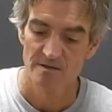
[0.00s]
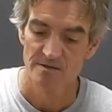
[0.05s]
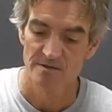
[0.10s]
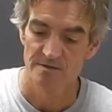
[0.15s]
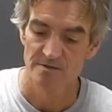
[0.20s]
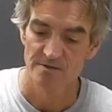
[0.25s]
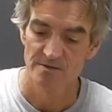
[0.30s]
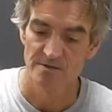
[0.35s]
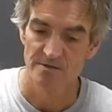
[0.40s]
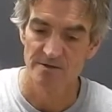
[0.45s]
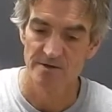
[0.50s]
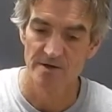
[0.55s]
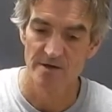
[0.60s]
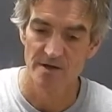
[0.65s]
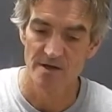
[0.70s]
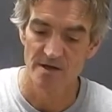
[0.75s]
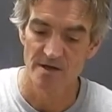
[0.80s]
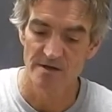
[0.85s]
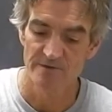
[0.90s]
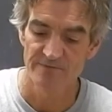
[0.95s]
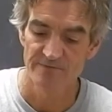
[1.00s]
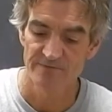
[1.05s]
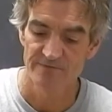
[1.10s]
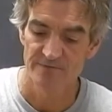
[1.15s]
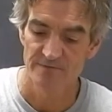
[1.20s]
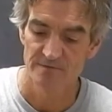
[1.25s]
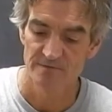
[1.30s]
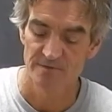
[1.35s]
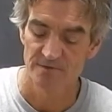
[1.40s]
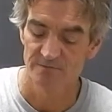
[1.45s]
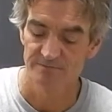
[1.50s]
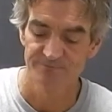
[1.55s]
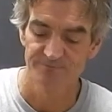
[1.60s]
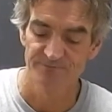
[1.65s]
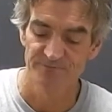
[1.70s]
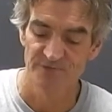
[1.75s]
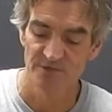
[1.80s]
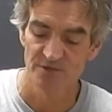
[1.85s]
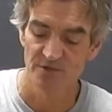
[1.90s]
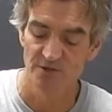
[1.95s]
Turn it off or
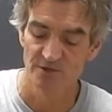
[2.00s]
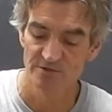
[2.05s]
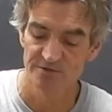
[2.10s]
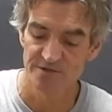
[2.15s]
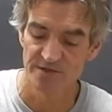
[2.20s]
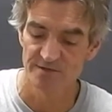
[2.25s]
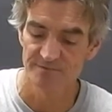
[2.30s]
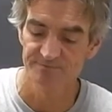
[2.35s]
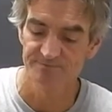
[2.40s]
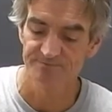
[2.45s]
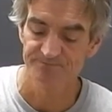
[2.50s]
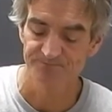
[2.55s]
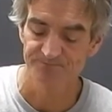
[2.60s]
close it.